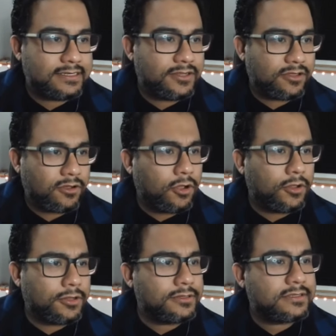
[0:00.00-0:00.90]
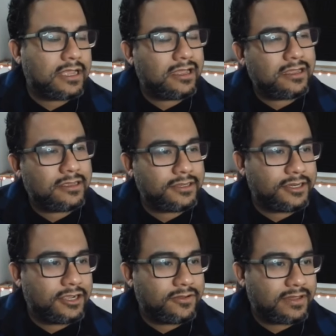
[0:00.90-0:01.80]
do the whole, you
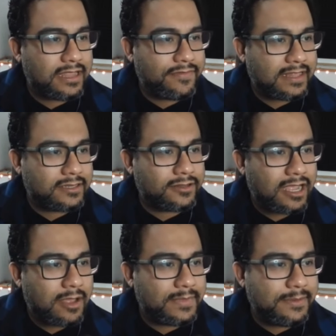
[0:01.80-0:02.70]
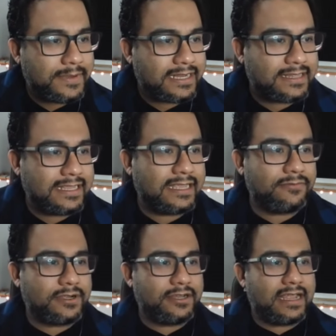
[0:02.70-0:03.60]
know, have that little comedy bit at the
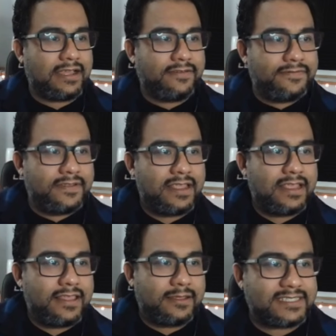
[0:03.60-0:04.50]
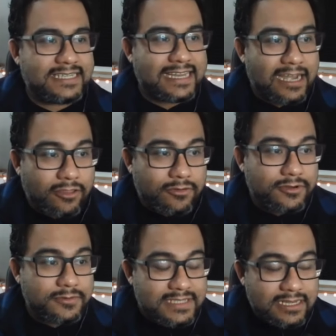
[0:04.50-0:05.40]
end where you have... them sneaking out of the
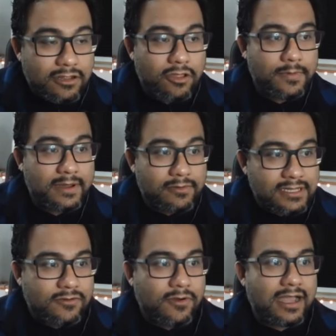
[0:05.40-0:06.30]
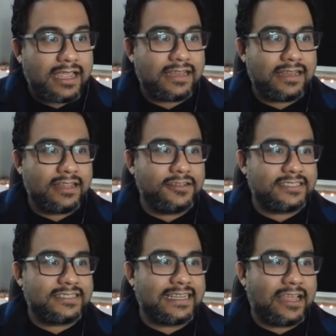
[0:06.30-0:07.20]
room. It's like, oh, they're being really quiet. And then you
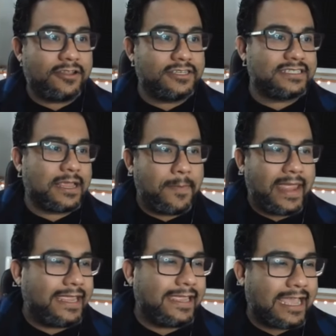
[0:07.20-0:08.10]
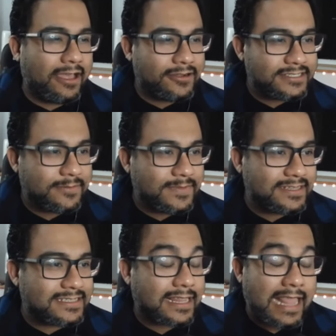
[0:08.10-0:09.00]
just sneak out and they're just like making out or something.
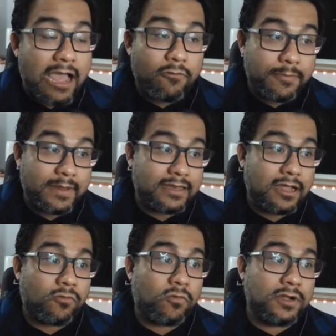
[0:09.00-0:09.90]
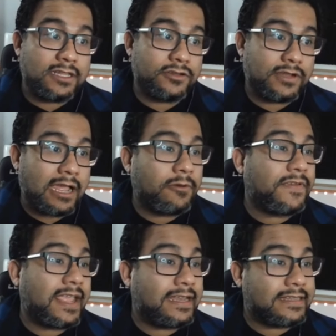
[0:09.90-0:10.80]
I was like, that would have been a really annoying. I would
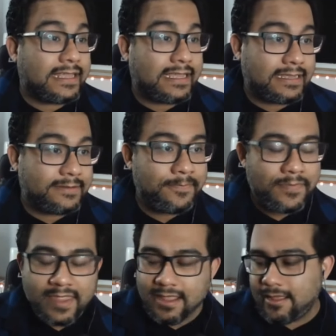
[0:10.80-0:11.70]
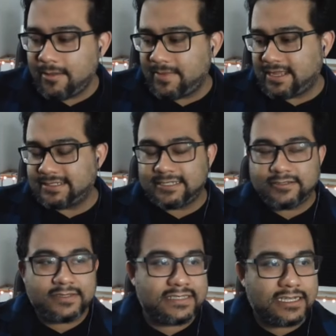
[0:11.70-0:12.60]
have hated that. Because
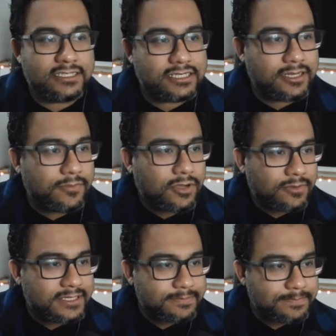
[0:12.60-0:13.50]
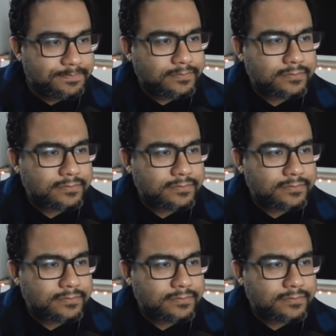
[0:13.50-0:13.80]
this was such a good moment.